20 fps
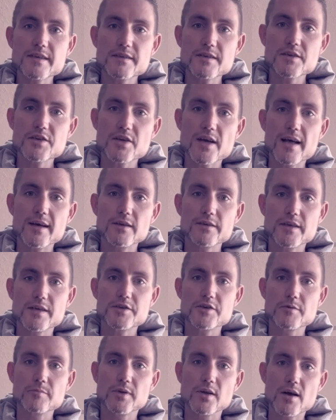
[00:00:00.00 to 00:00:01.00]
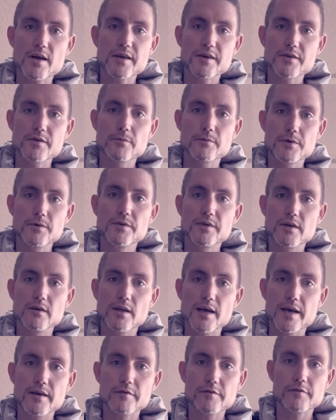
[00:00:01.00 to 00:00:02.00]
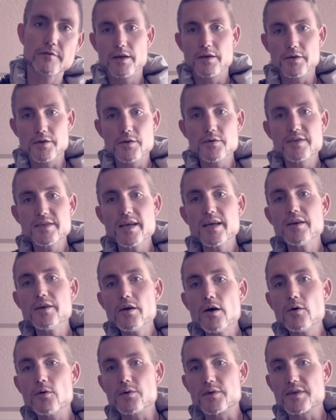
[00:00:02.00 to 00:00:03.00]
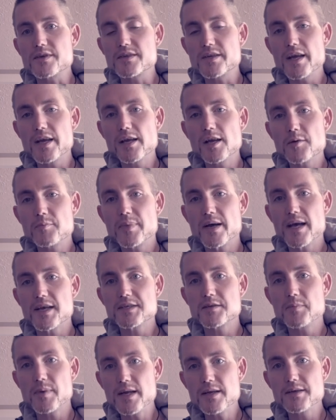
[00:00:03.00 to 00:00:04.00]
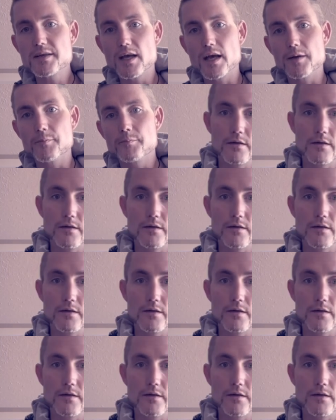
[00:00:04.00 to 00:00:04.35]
the child that you're plotting to ruin their life. You say no to staying up past bedtime.